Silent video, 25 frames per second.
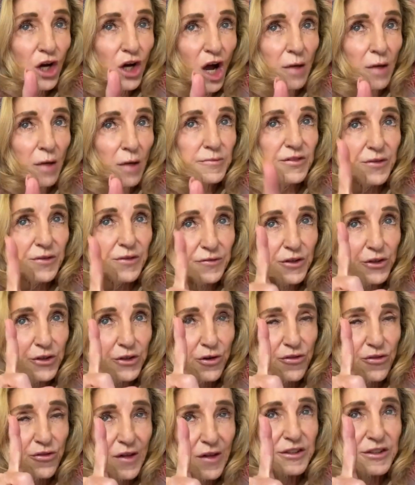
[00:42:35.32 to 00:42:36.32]
jobs,
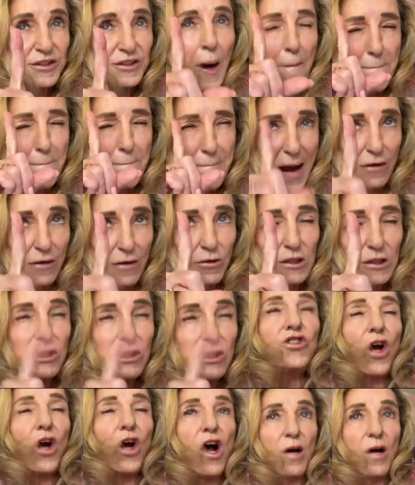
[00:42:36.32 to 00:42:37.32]
52,000
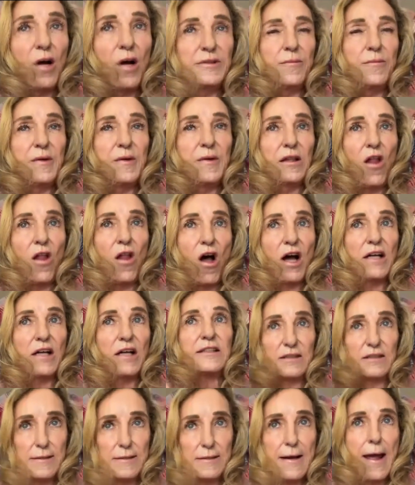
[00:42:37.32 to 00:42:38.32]
American jobs have been
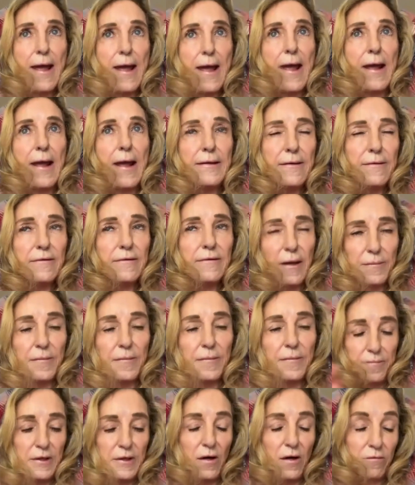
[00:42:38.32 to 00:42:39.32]
lost today.
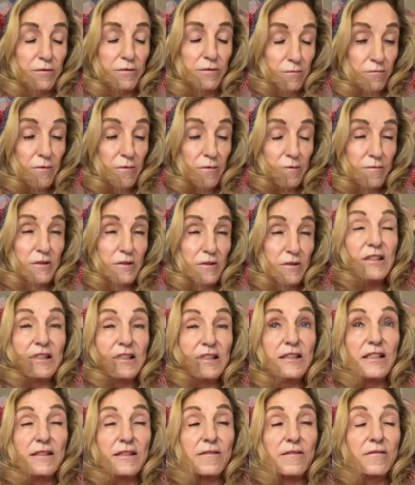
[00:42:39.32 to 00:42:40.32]

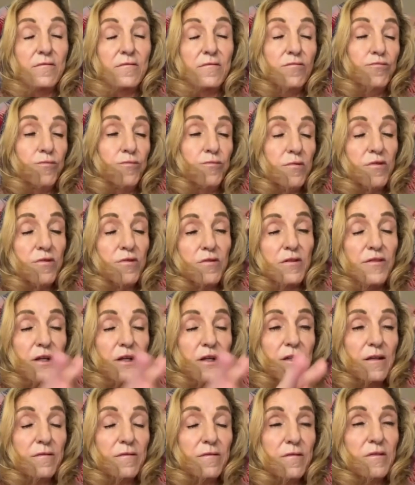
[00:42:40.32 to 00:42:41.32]
Since this
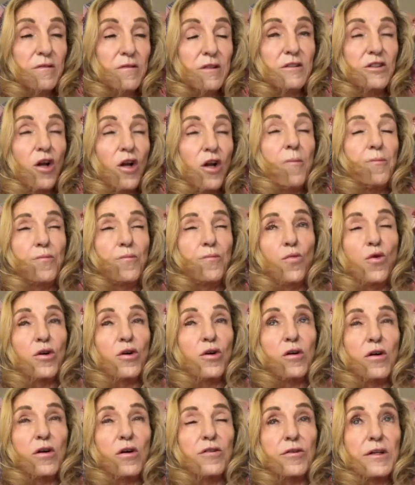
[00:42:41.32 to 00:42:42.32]
thing, stop
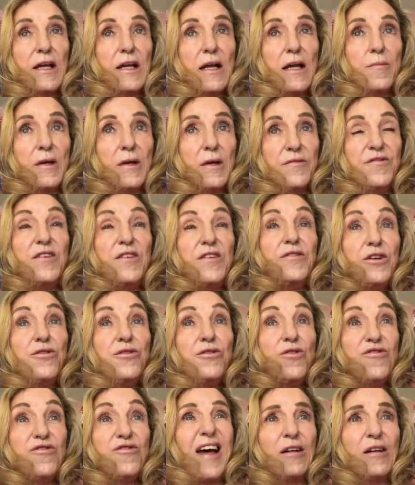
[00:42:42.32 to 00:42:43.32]
work order came in,
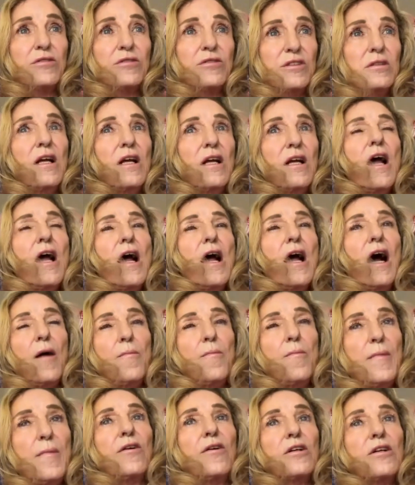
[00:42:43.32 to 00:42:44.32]
52,000
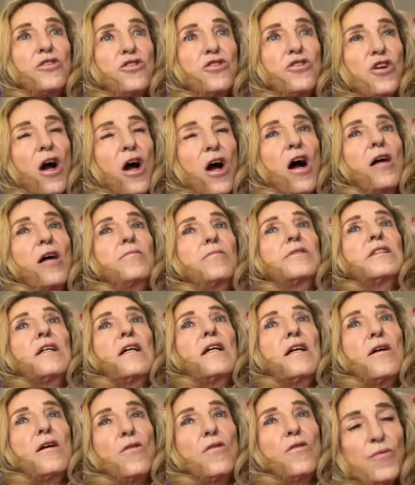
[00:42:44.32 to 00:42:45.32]
American jobs
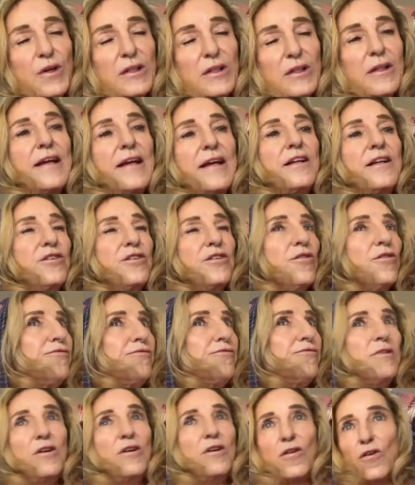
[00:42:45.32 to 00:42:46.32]
related to
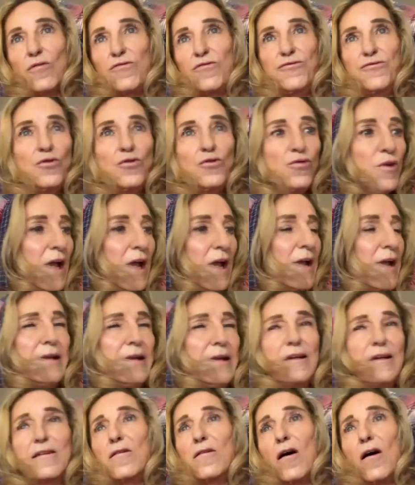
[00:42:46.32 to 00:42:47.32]
food
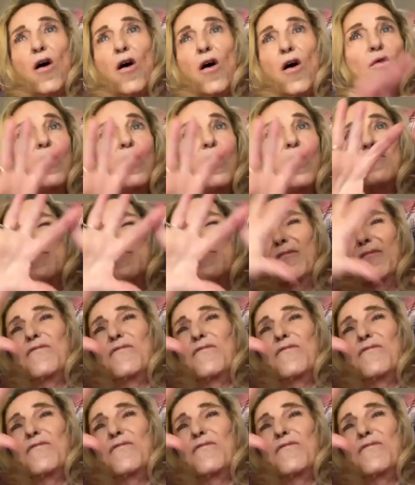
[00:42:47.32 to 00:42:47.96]
aid and a whole